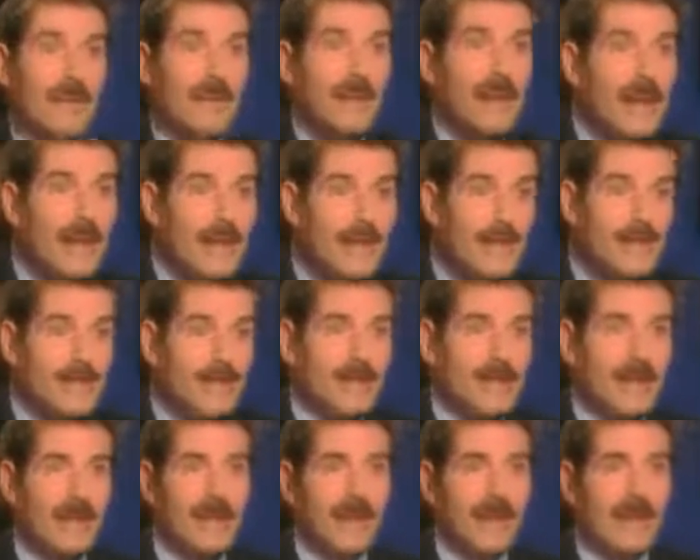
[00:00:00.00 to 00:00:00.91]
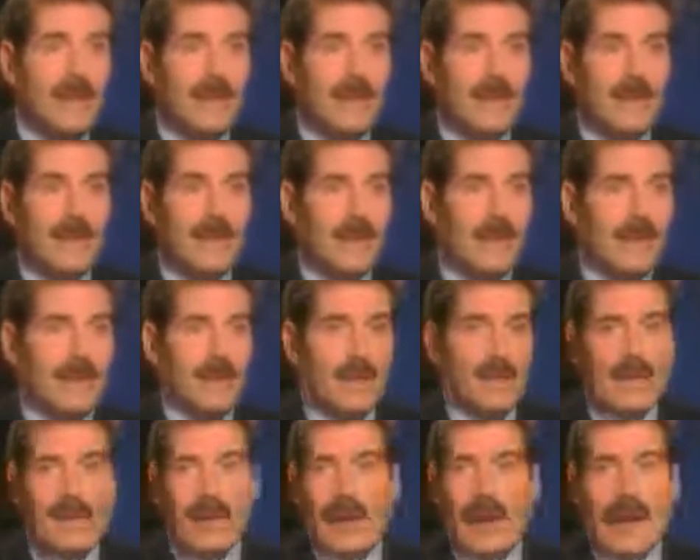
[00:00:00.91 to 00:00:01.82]
your age.
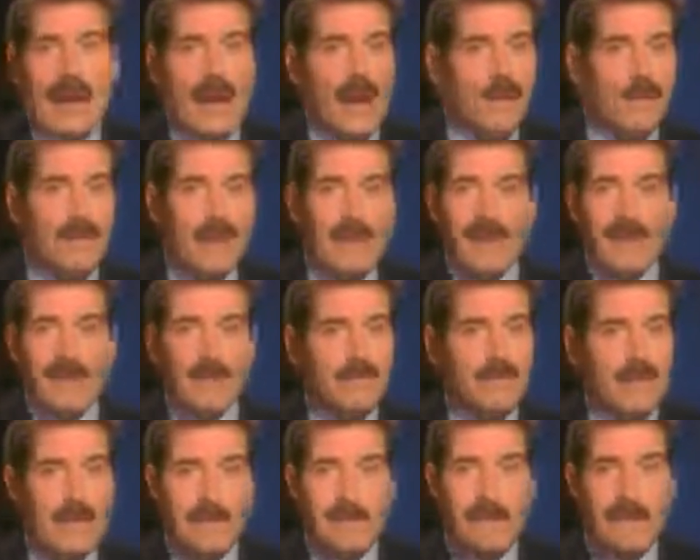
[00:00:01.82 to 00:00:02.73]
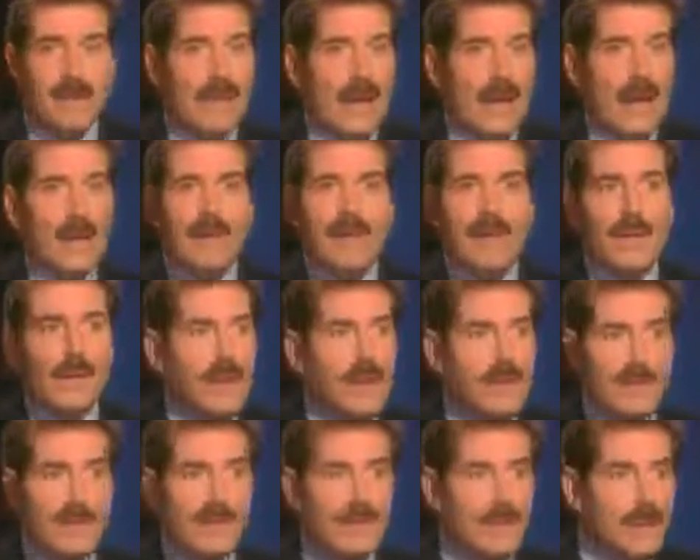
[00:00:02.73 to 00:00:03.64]
How can
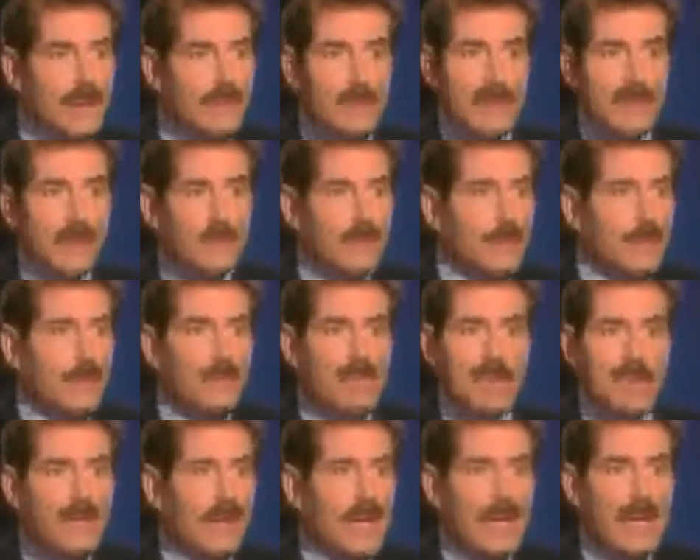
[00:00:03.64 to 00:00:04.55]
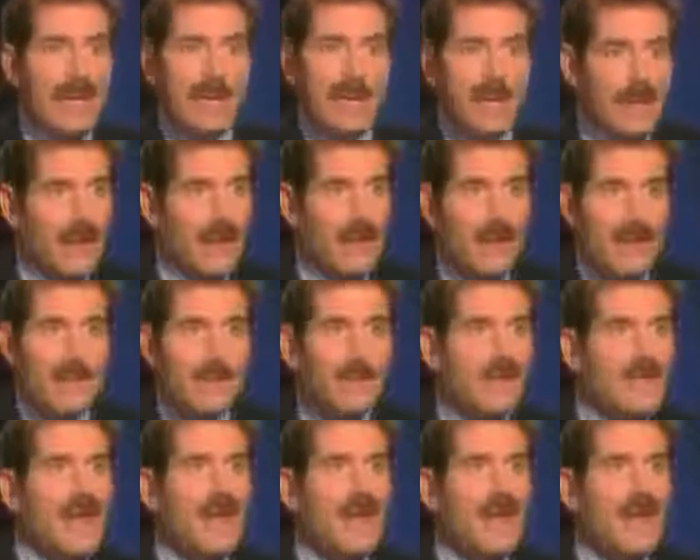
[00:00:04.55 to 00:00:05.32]
elderly people be taken care